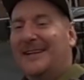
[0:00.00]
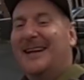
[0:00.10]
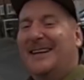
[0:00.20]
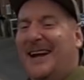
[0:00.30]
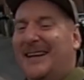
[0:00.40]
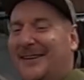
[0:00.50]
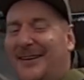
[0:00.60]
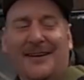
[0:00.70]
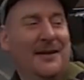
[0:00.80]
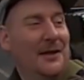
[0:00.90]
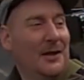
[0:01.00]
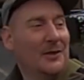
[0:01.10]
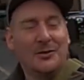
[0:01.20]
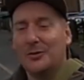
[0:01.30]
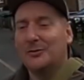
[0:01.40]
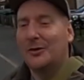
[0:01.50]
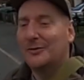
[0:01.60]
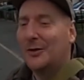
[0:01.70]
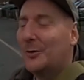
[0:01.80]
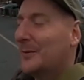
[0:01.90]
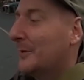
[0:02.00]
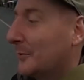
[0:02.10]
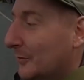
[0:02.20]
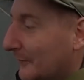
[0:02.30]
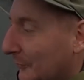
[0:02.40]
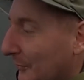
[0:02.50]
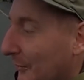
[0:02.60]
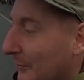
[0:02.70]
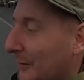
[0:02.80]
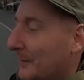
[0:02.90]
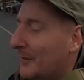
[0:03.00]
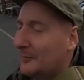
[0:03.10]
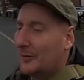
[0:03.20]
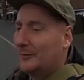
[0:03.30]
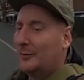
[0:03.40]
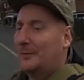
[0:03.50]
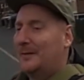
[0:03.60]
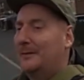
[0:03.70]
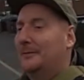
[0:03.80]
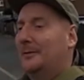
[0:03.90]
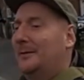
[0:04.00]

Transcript: I yeah, thought. Yeah, I thought you were lying no, to me. No, well, I have done it all. I've yeah. done a lot of people.